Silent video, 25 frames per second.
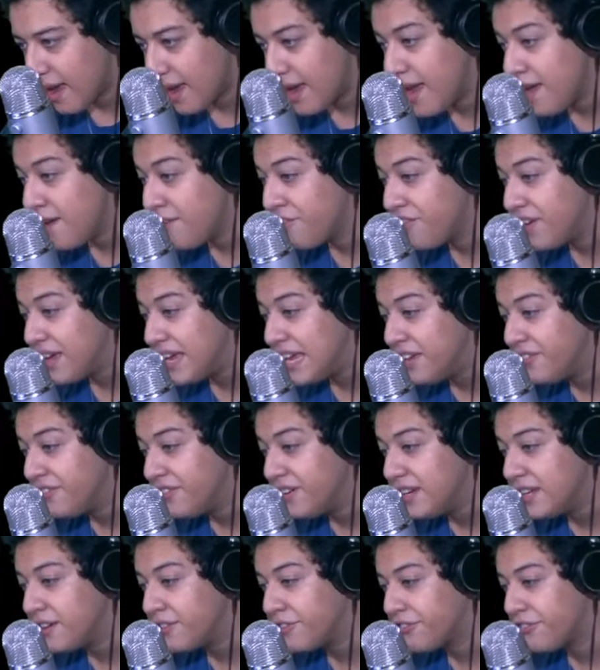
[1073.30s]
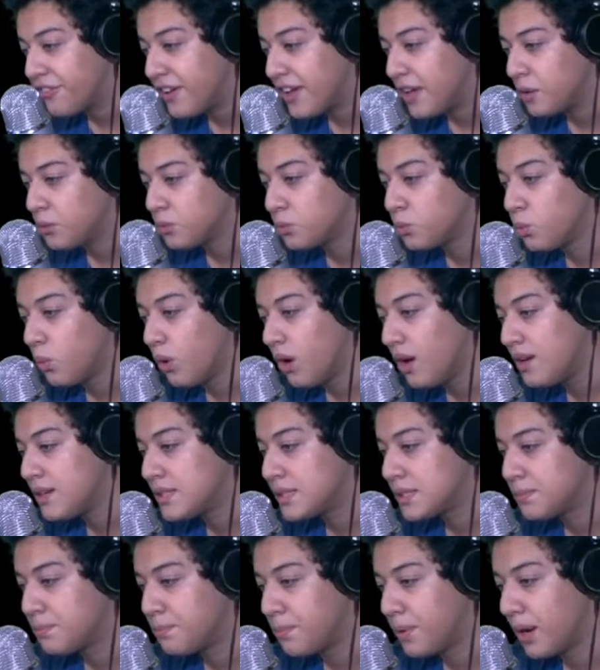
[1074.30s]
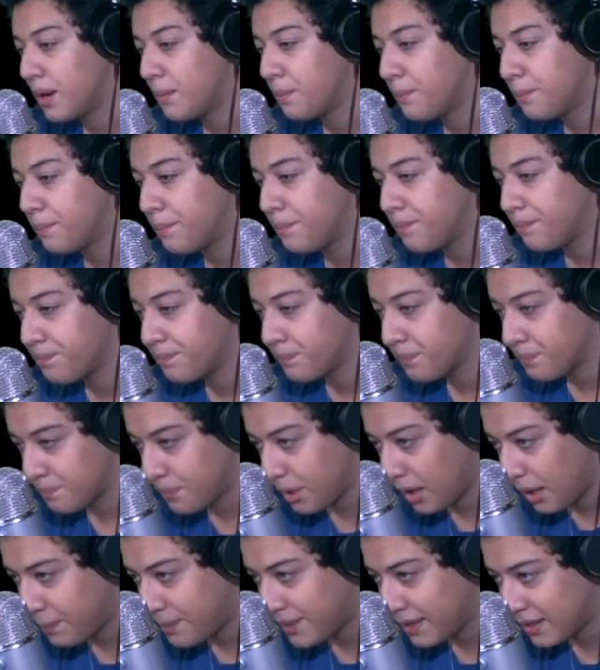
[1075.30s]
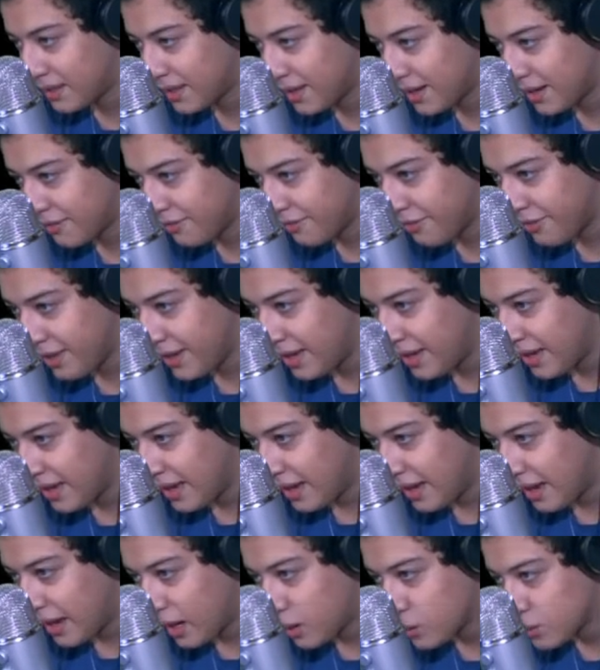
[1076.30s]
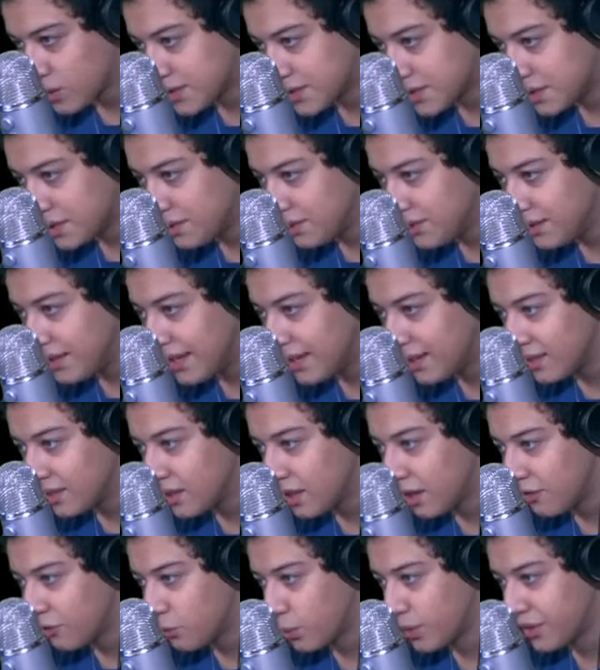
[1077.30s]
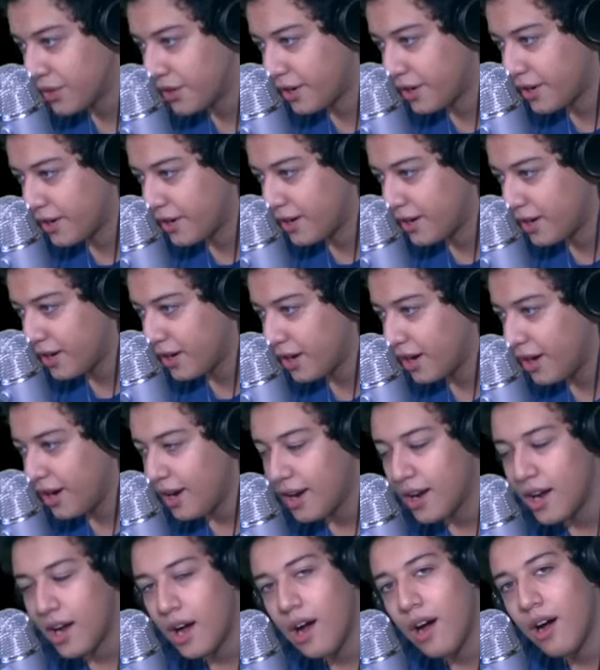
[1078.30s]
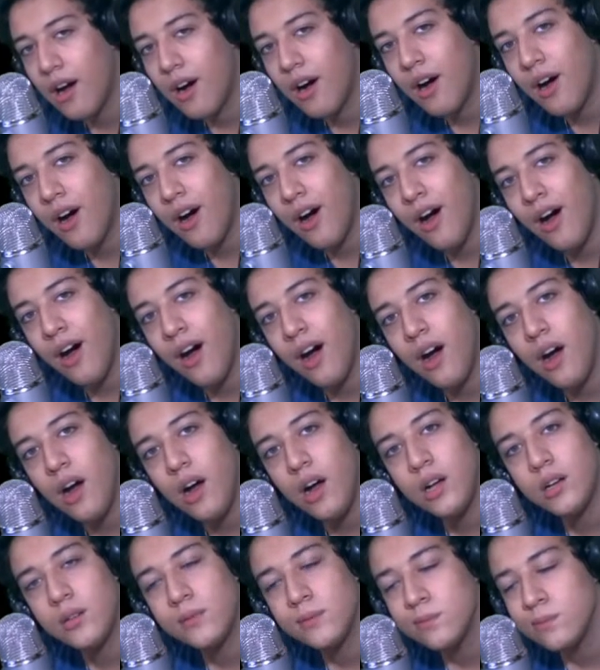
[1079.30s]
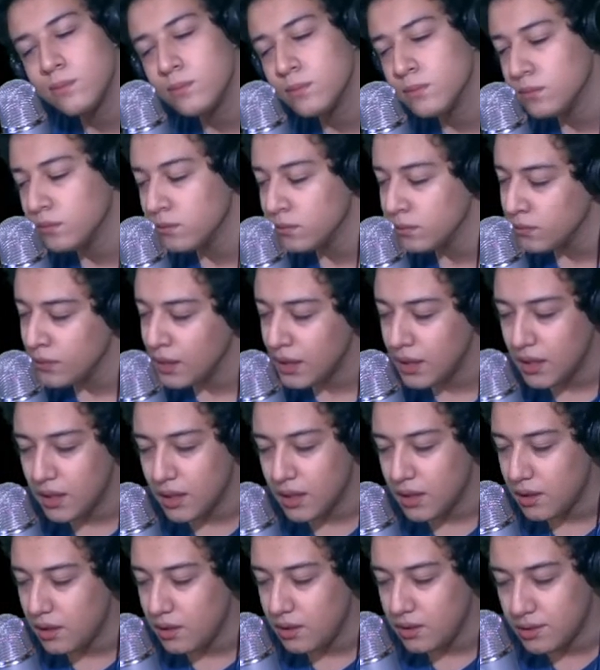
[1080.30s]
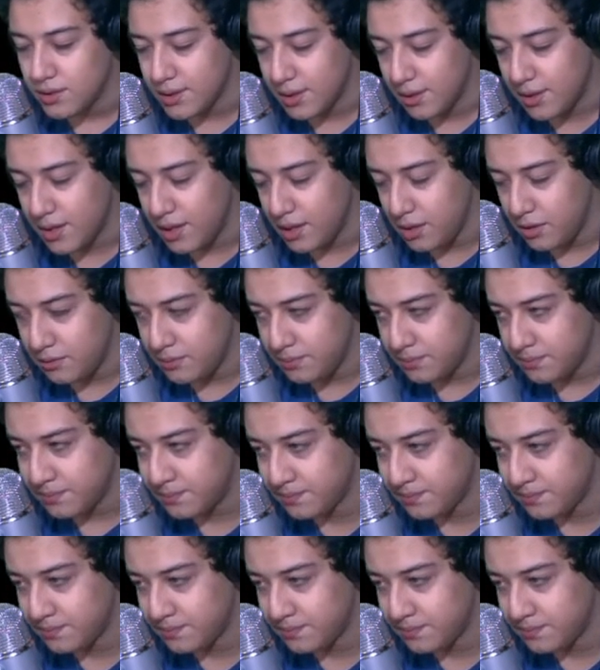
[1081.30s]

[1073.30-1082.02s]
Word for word: Even if it was, but. Puppy love, I was certainly in love with her. Aww, so cute.